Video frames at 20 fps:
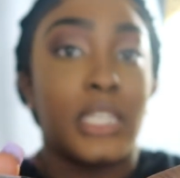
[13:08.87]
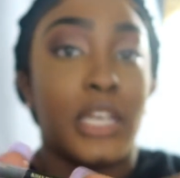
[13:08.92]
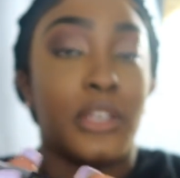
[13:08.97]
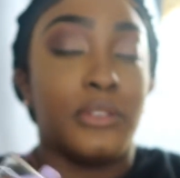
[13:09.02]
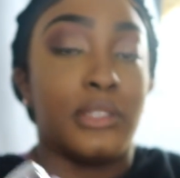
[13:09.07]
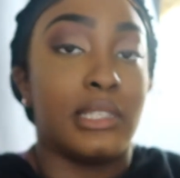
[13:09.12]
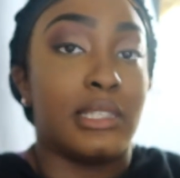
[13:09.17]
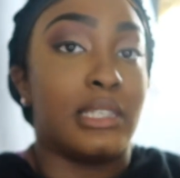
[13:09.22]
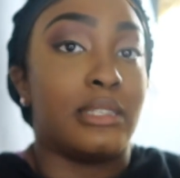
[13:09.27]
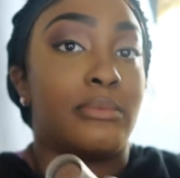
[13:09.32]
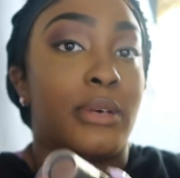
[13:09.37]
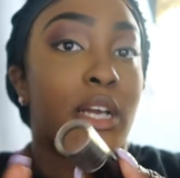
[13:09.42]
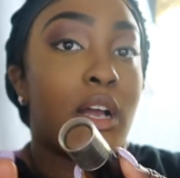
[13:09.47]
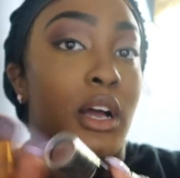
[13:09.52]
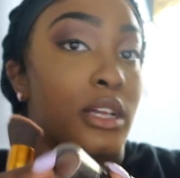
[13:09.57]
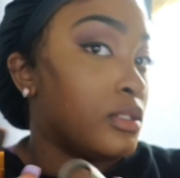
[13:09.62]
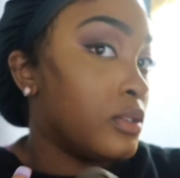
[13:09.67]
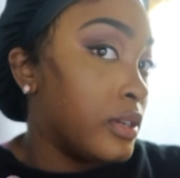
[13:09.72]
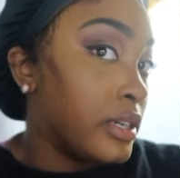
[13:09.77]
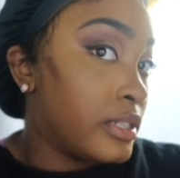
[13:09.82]
I use this as my
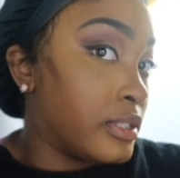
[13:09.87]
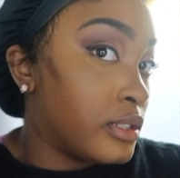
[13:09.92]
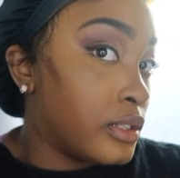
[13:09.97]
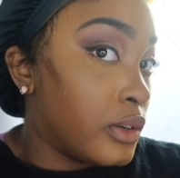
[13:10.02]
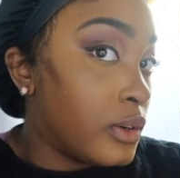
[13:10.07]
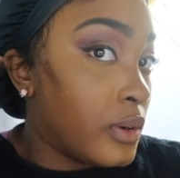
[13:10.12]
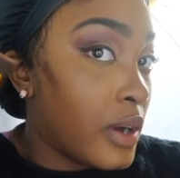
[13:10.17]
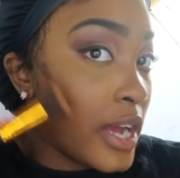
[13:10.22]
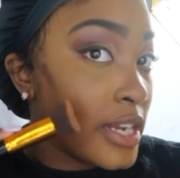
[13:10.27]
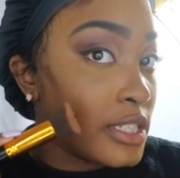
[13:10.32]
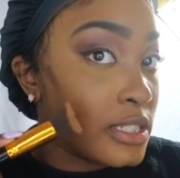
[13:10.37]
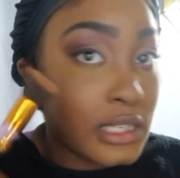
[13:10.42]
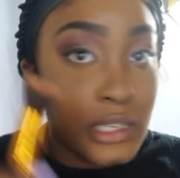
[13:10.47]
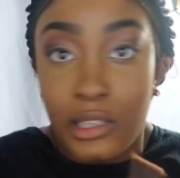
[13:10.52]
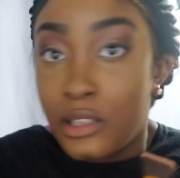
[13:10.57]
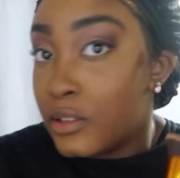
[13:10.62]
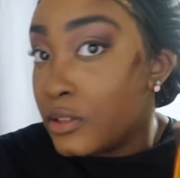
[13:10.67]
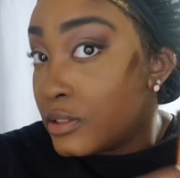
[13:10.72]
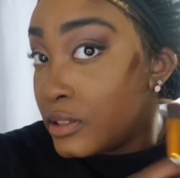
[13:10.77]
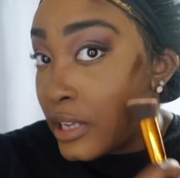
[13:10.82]
contour, so I just did
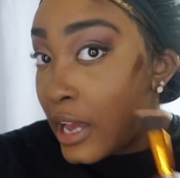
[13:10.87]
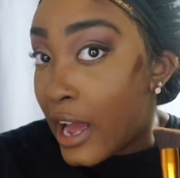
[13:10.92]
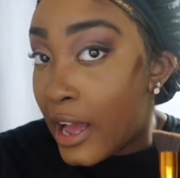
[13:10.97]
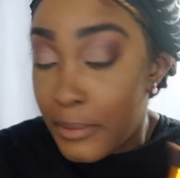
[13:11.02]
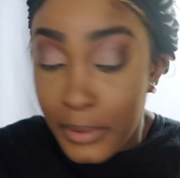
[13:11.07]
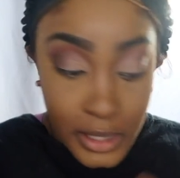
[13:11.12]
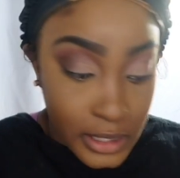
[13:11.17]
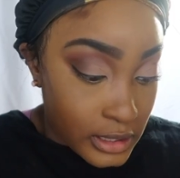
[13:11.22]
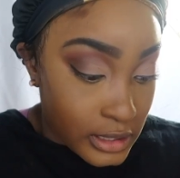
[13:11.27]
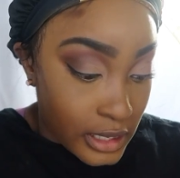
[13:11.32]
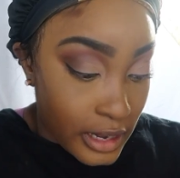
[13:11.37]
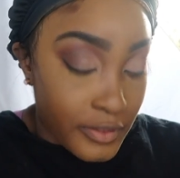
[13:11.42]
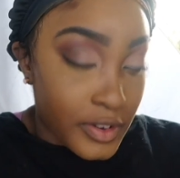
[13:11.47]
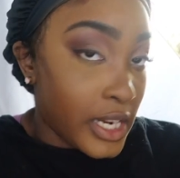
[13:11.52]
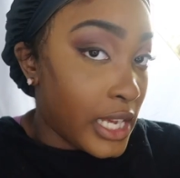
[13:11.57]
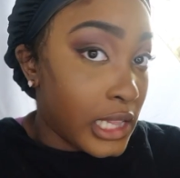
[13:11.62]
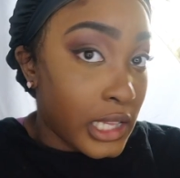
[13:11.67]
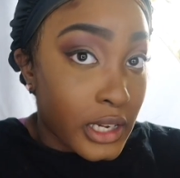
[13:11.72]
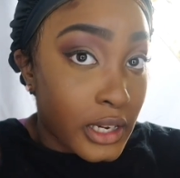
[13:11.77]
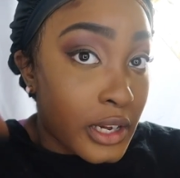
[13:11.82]
a little dab because it's an
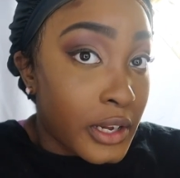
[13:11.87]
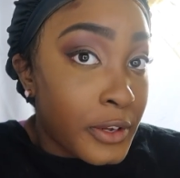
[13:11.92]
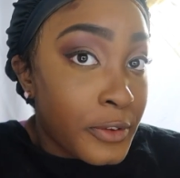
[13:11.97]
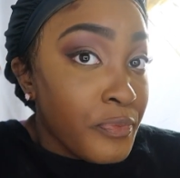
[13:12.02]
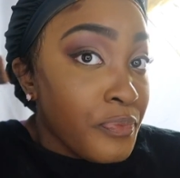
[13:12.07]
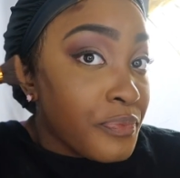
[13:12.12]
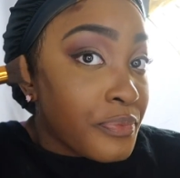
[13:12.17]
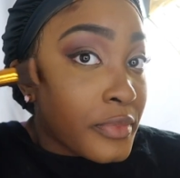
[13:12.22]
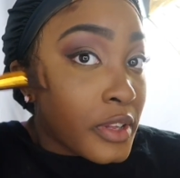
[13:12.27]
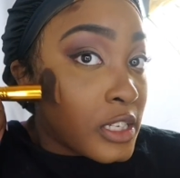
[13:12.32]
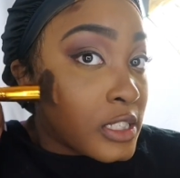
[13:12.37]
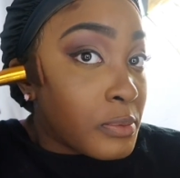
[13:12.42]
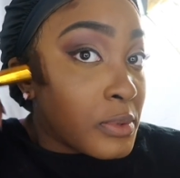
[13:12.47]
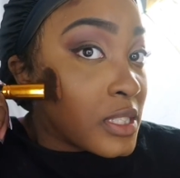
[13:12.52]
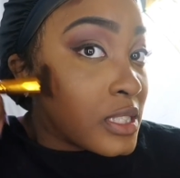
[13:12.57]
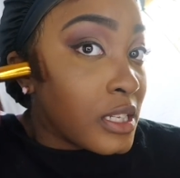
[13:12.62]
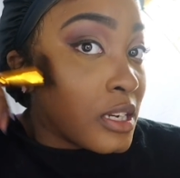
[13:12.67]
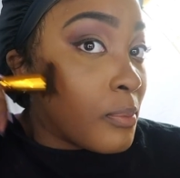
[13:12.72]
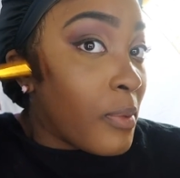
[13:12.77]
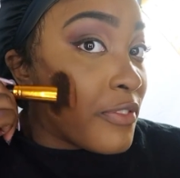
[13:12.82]
everyday look. It's been
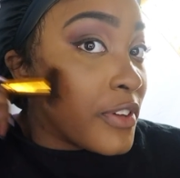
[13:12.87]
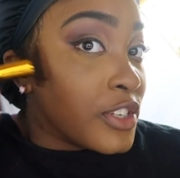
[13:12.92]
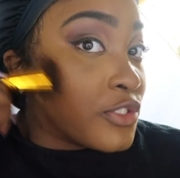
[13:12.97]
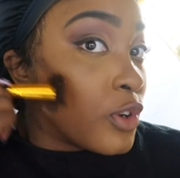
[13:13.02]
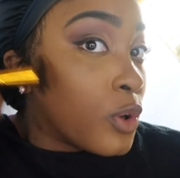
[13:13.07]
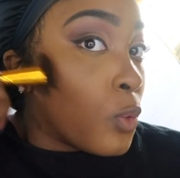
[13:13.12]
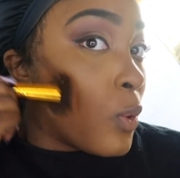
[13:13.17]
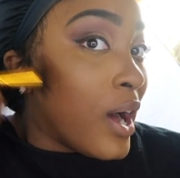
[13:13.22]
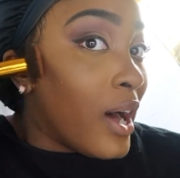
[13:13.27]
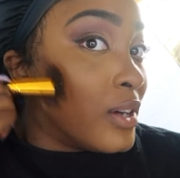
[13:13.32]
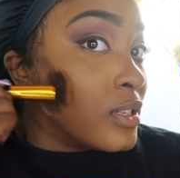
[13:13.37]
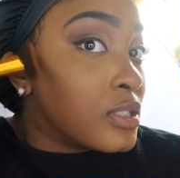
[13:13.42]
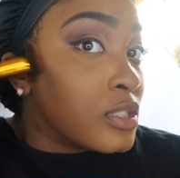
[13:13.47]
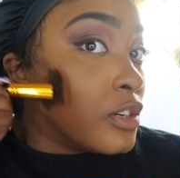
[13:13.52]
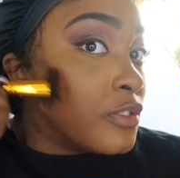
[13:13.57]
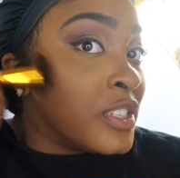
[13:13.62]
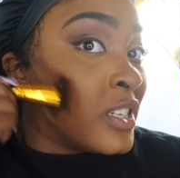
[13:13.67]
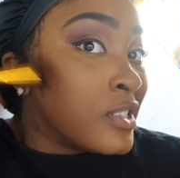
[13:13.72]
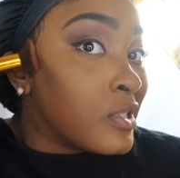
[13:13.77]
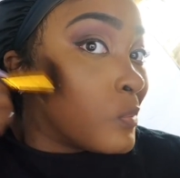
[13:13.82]
sitting on my face for a while,
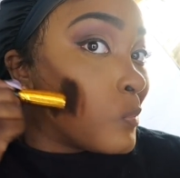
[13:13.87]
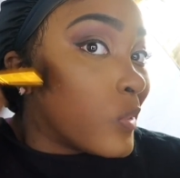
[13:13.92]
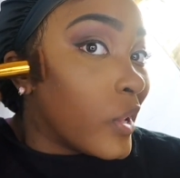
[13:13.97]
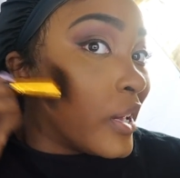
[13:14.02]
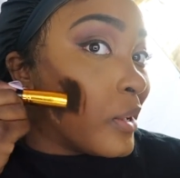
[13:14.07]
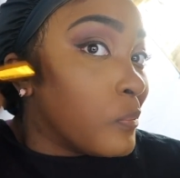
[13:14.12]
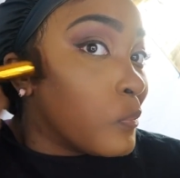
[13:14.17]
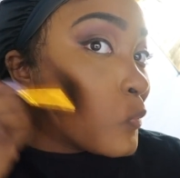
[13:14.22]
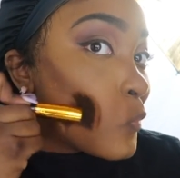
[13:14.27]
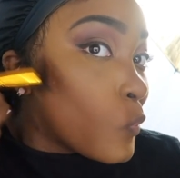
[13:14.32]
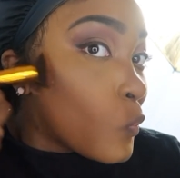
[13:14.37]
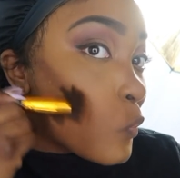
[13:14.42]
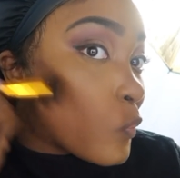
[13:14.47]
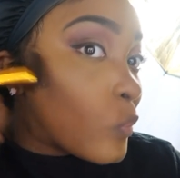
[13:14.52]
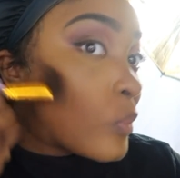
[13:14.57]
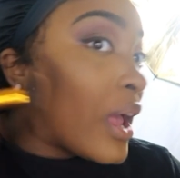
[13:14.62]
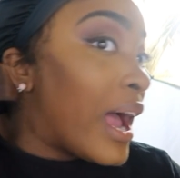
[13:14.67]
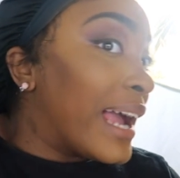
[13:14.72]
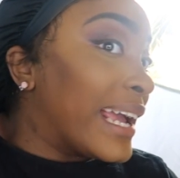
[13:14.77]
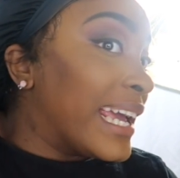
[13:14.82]
so if it doesn't blend,
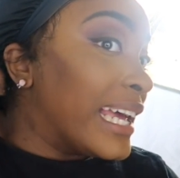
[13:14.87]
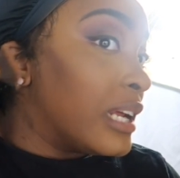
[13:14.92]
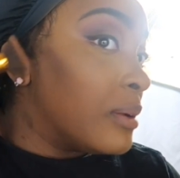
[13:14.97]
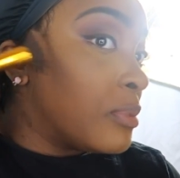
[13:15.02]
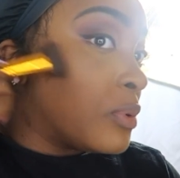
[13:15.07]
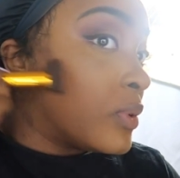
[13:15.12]
I get it.